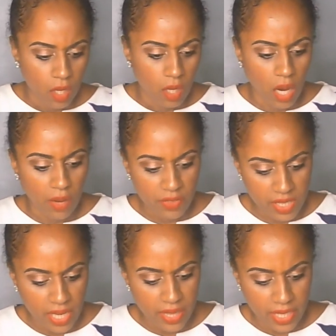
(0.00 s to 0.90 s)
I have to
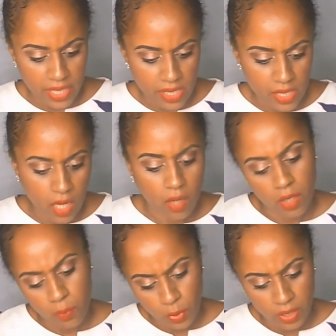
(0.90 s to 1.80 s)
take these and I'm going
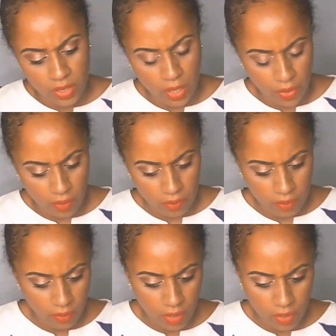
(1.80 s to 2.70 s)
to pull another.
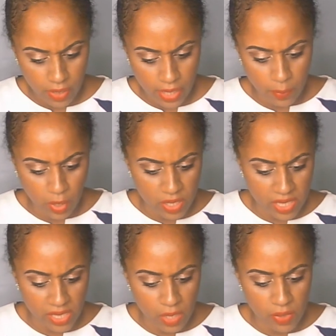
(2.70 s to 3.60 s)
Alright? Because I
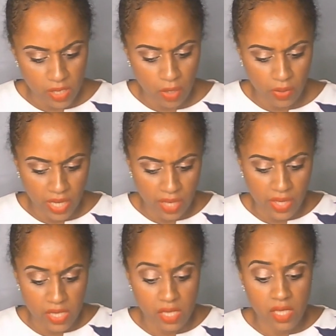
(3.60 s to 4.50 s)
see what's going on here.
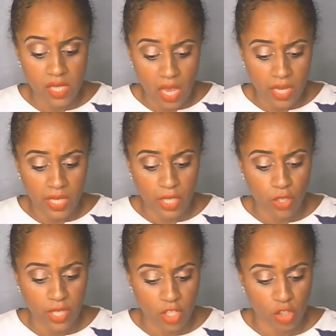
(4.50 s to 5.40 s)
There's certainly, you
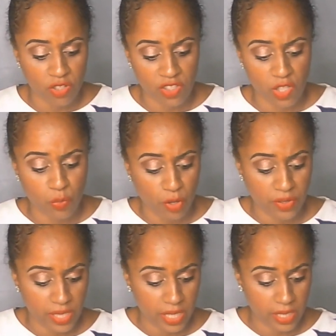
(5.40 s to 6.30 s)
need to trust this
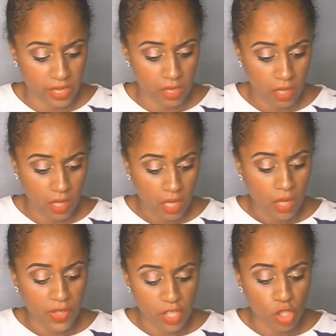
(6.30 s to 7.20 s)
process.
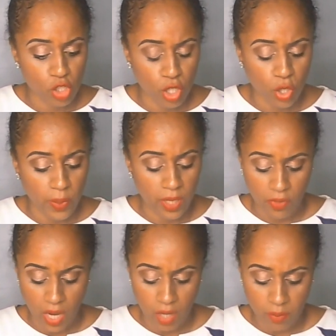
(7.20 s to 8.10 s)
This is you, Queen of
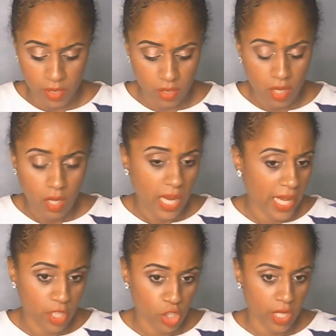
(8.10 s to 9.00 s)
Cups.
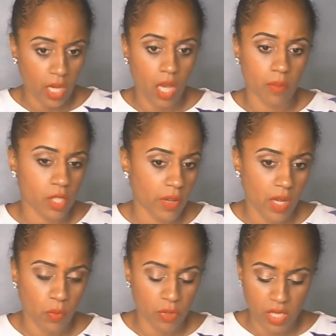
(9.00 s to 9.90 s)
Energy,
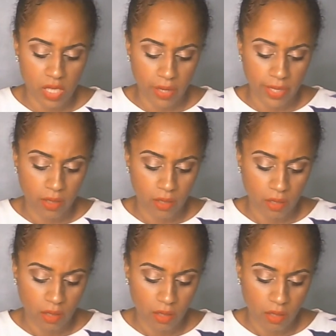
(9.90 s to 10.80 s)
water sign.
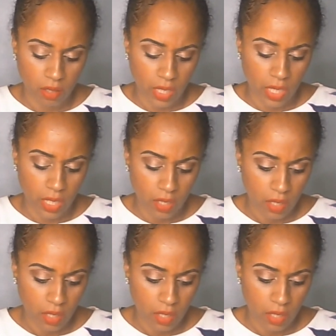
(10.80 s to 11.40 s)
Okay?